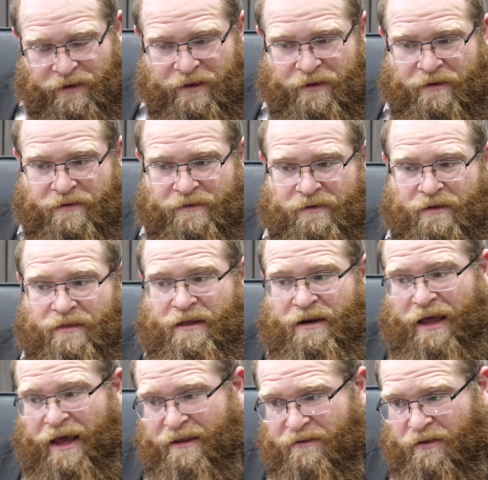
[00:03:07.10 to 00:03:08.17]
is the
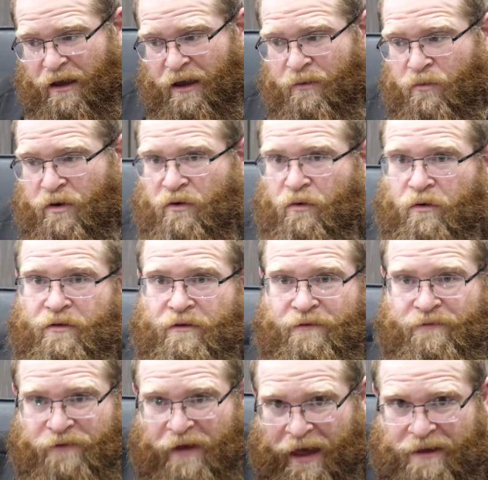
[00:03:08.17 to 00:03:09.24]
nighttime when all the
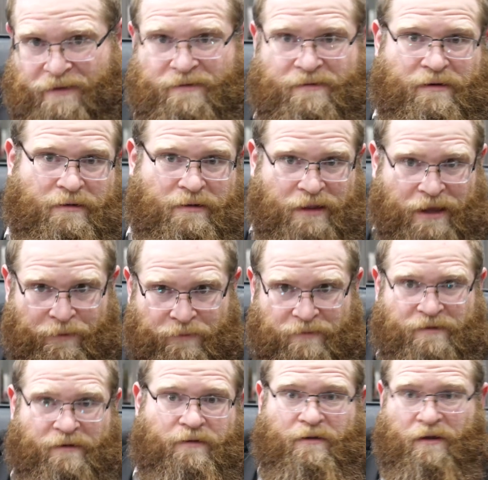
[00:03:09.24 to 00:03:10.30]
fats and
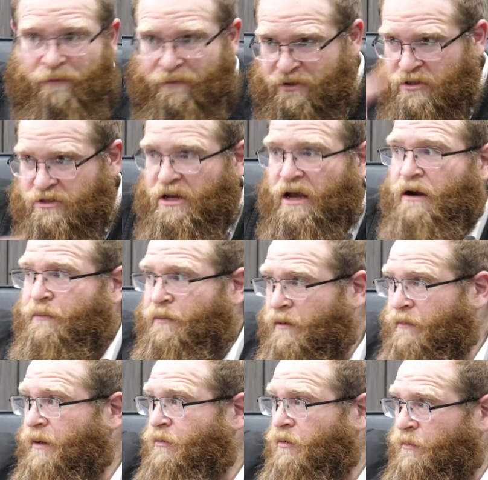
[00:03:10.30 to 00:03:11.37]
limbs of the tamid shel
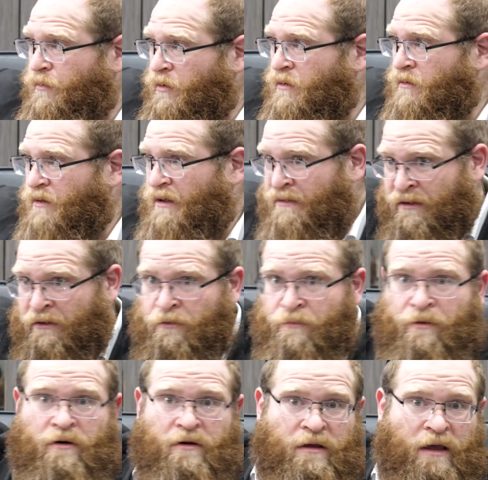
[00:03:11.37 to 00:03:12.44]
Shachar were continued
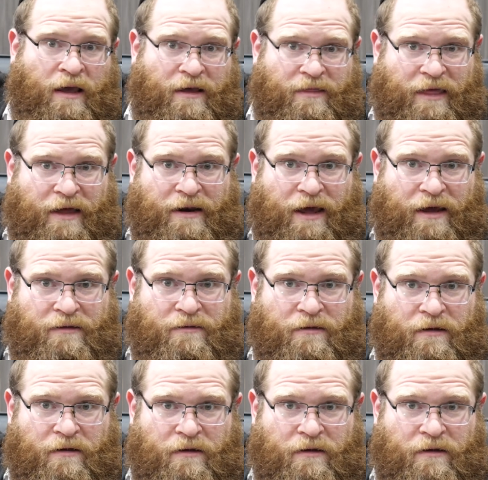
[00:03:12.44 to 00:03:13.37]
burning that night.